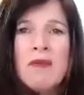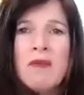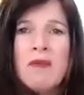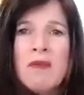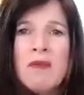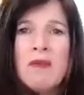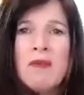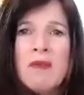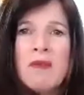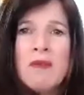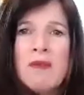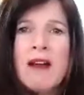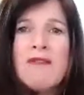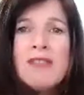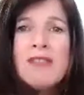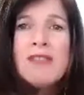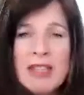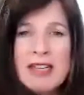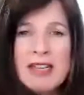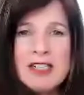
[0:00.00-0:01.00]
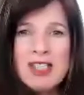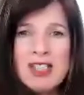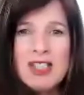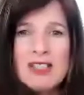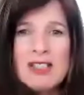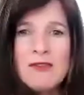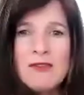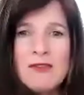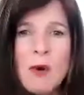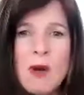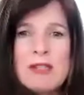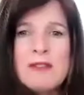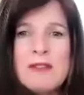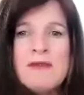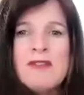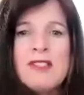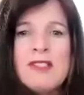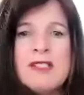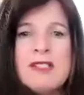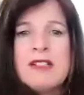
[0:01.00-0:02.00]
revelations of
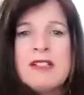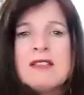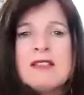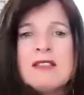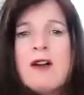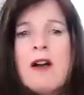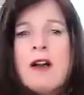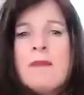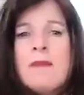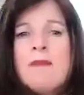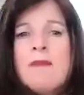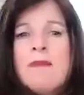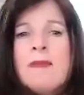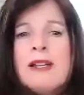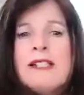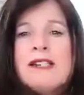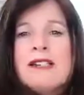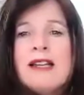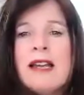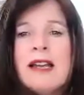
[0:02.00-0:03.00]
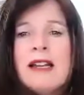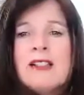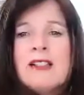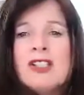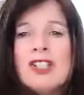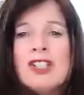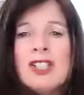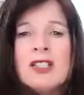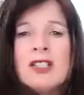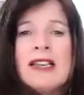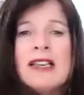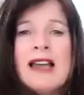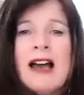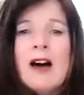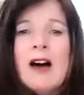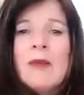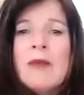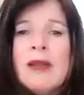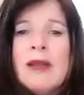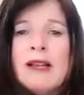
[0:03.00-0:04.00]
quantum physics are potentially
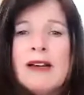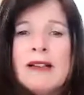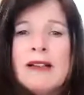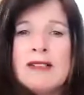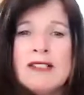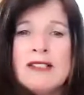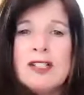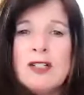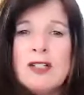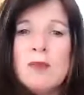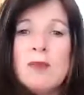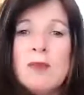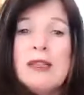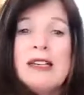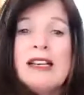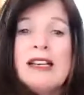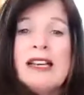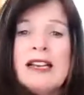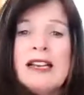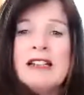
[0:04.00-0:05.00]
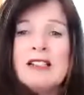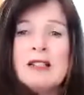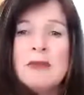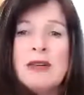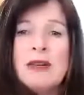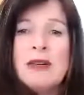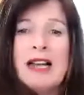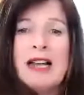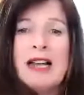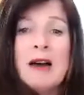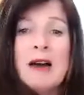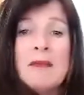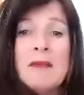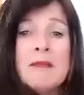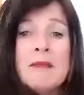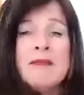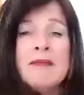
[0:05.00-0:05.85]
helping us to begin to become